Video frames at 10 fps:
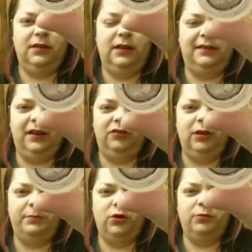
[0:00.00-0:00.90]
It's
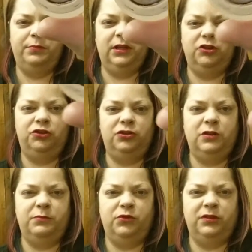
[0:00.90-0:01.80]
actually a purpley
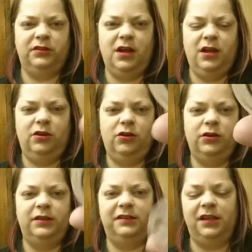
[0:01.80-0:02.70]
shimmer. It's kind of
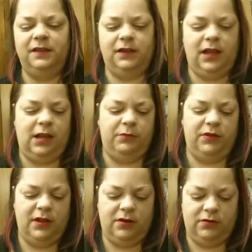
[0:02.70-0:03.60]
hard to see in the
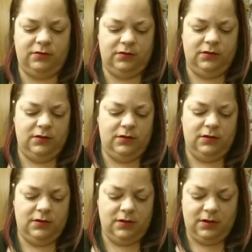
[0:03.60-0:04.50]
camera there.
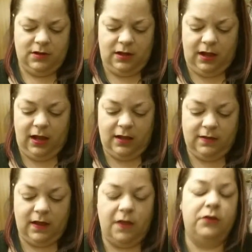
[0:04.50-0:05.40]

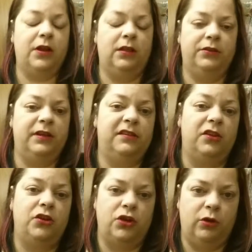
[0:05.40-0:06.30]
And the other color
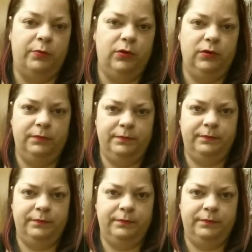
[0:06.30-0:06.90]
is Noble.